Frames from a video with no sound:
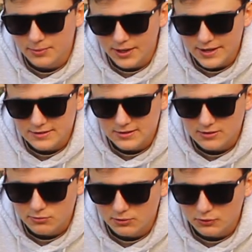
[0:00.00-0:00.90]
plastic
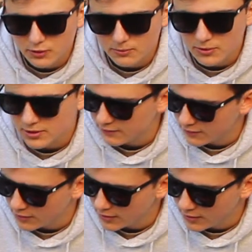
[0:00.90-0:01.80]
is really what I'm looking
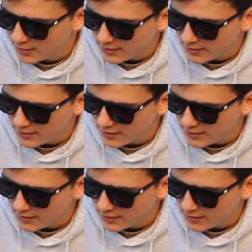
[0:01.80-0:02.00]
for.